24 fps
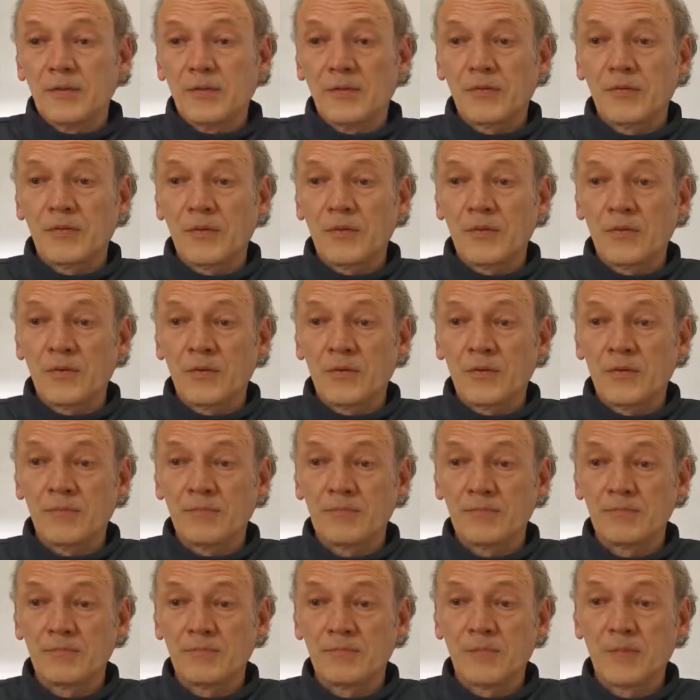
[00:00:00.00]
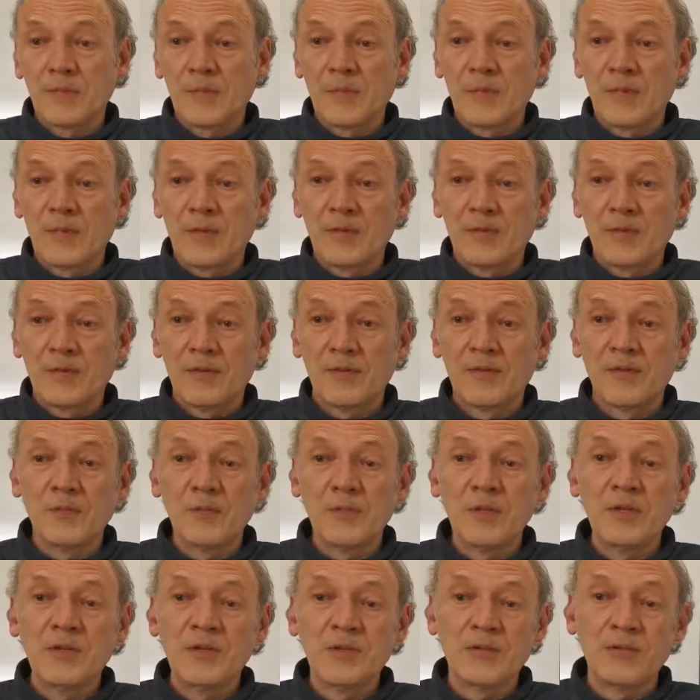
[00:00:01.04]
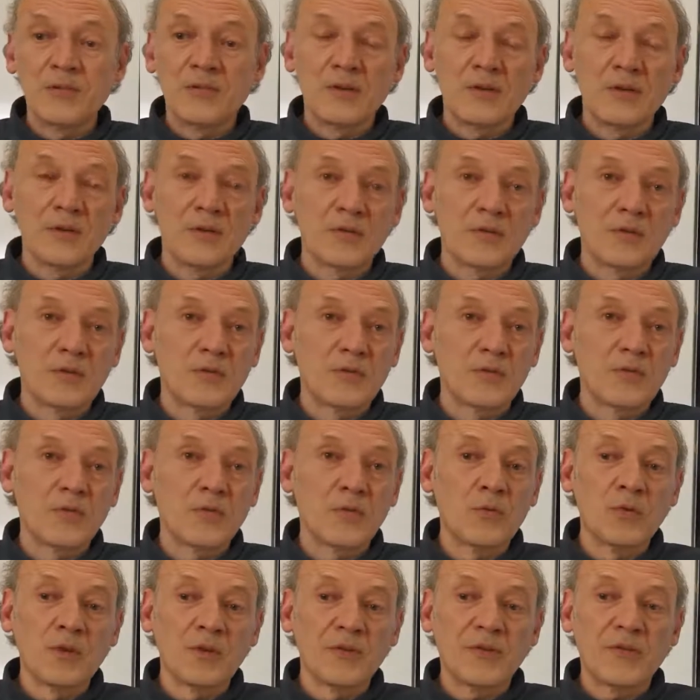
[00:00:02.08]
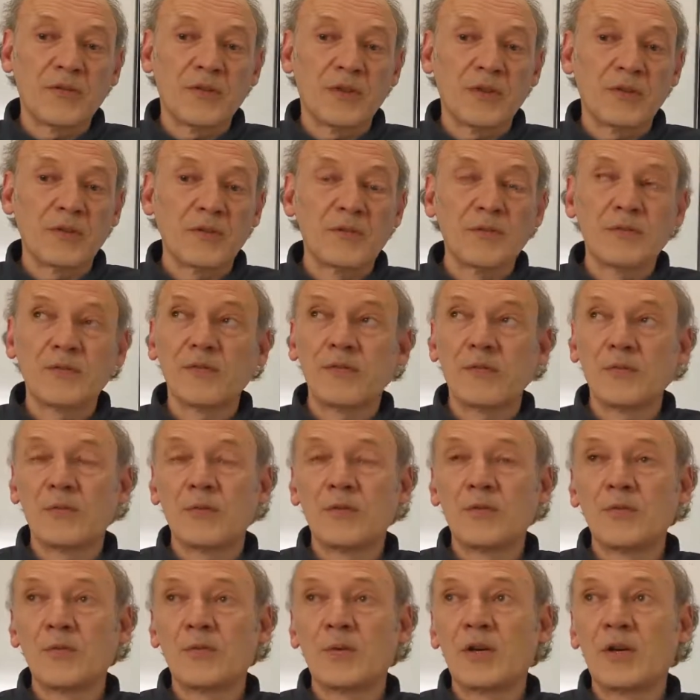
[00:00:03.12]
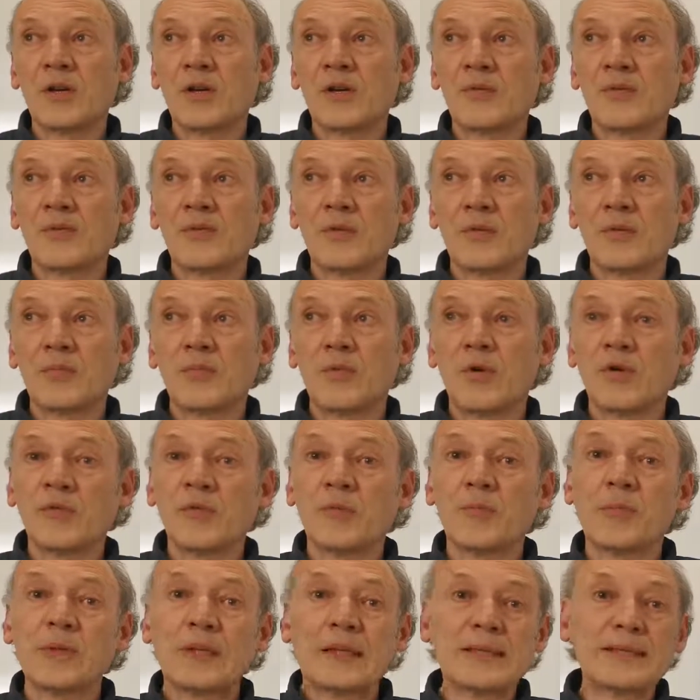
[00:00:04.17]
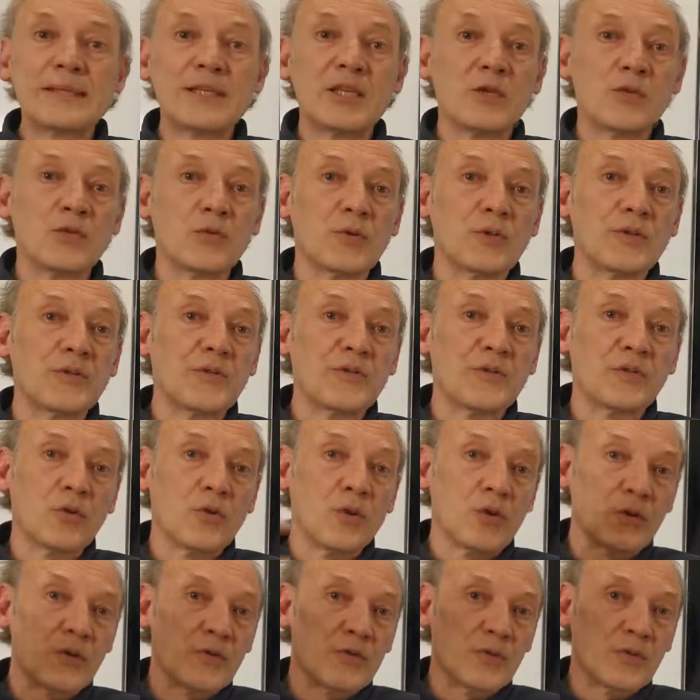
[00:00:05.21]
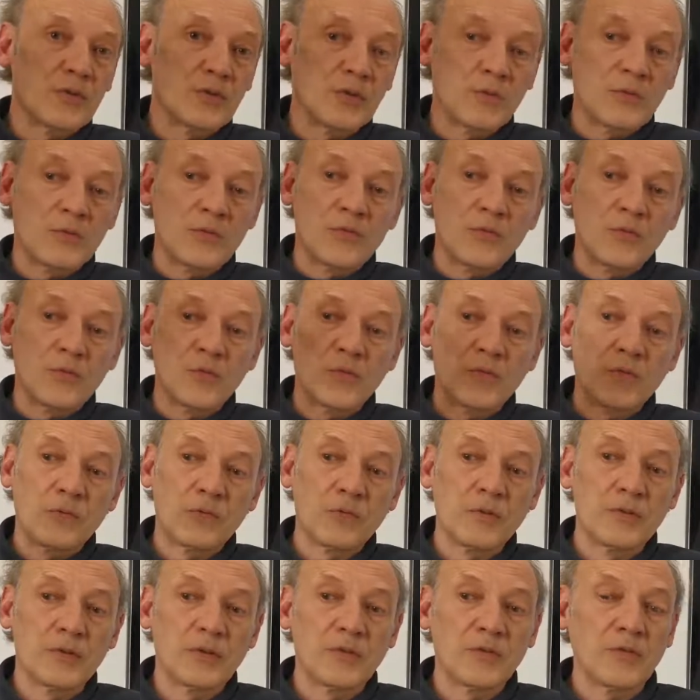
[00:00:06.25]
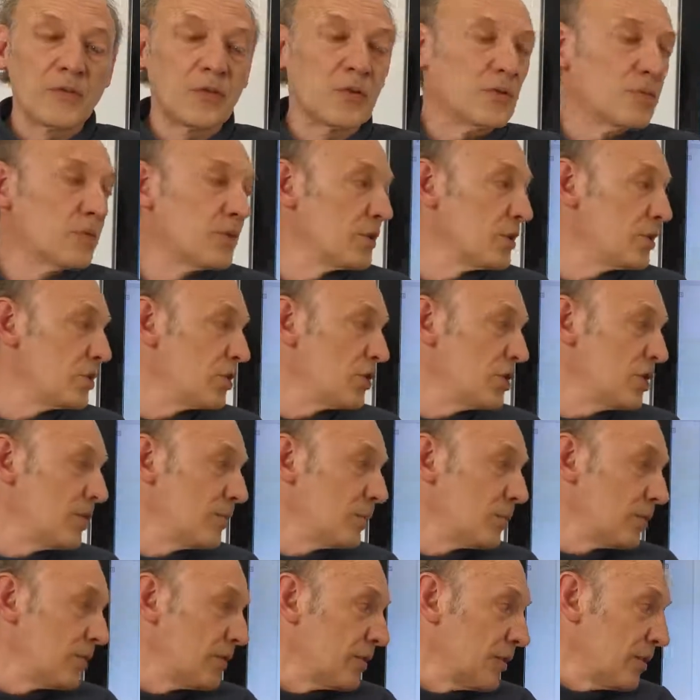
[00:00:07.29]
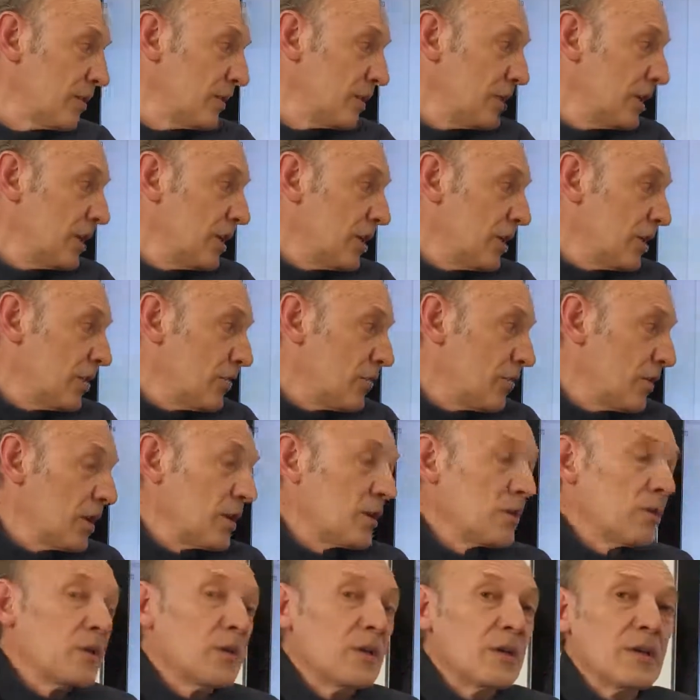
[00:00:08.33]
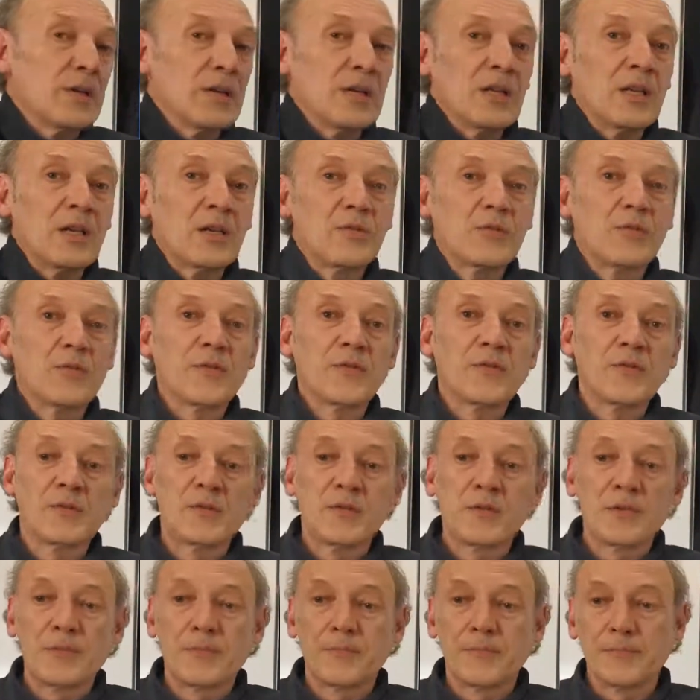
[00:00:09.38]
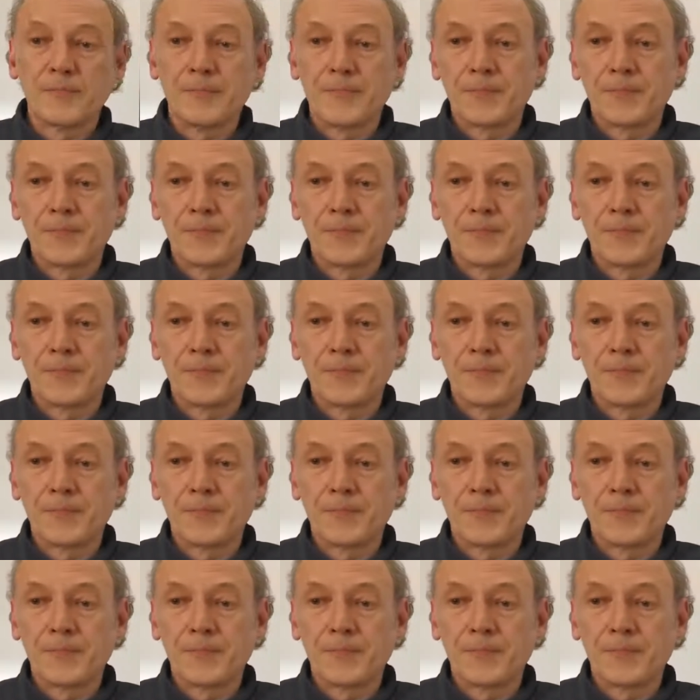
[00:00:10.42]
So this means that solar cells, if we have the possibility to install it on our roof, is already cheaper than regular electricity.